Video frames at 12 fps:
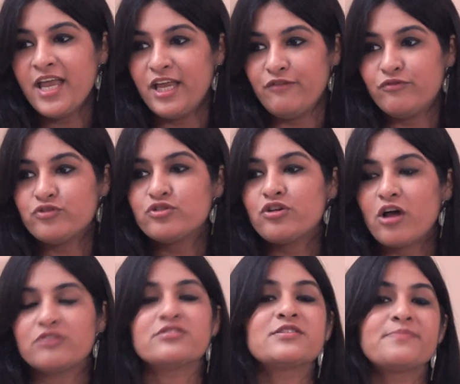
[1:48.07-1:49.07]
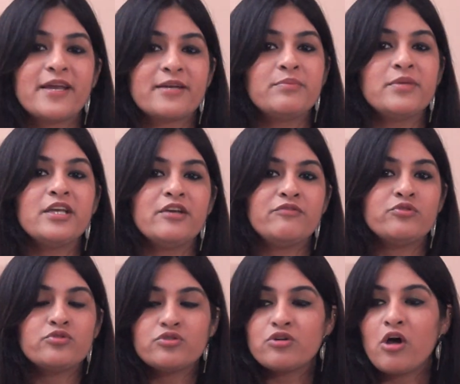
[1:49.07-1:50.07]
if you do not respect me, if you
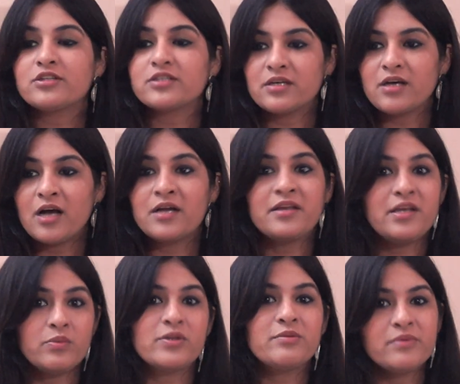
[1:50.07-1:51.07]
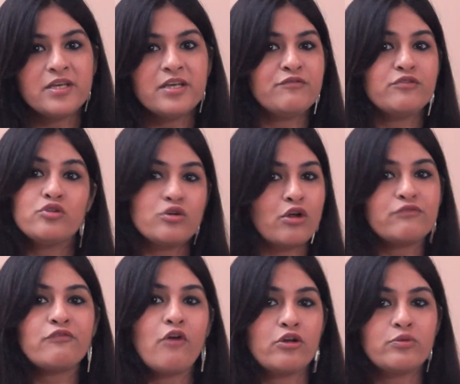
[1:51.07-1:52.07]
do not agree with me, if you do not
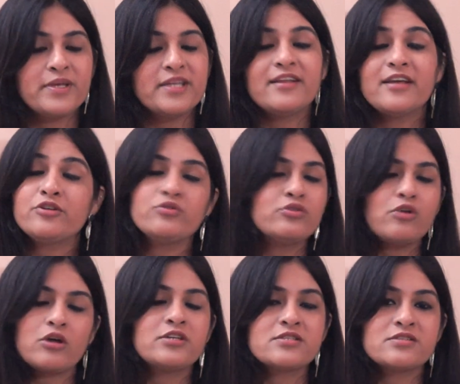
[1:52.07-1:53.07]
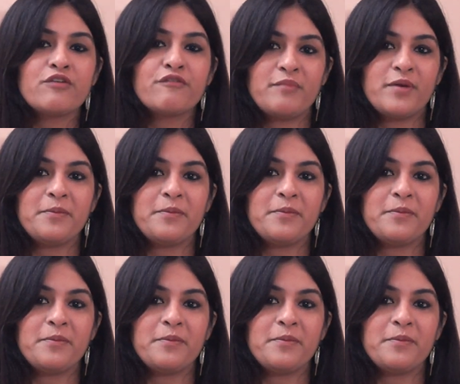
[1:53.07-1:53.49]
follow me, then you do not deserve me.